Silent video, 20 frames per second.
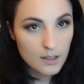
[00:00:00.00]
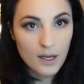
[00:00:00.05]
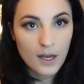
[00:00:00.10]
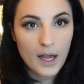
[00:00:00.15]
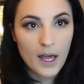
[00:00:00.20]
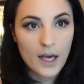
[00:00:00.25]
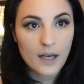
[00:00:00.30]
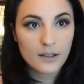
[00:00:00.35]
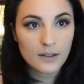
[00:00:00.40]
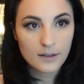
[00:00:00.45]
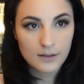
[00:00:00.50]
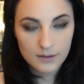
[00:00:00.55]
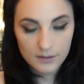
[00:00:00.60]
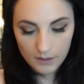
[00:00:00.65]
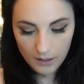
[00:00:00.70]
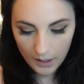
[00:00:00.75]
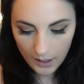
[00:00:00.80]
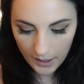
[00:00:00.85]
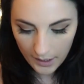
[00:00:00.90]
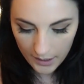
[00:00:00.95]

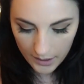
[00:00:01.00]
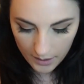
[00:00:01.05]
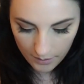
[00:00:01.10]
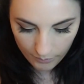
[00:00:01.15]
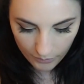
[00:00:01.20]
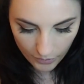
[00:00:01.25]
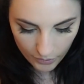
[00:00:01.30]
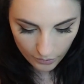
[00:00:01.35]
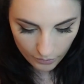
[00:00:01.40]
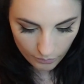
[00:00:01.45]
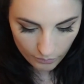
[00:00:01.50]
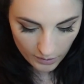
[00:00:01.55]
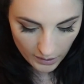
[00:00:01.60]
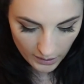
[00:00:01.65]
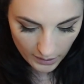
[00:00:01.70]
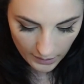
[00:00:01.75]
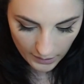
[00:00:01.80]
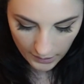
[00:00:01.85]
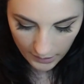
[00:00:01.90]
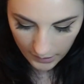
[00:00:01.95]
Next, I am
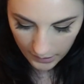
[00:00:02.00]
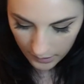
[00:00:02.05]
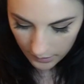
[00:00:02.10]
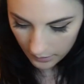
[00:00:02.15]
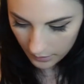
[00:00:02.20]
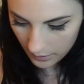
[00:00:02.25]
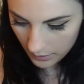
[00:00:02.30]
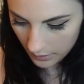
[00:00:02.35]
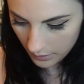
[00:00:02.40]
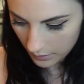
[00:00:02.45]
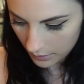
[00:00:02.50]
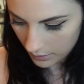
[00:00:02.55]
going in.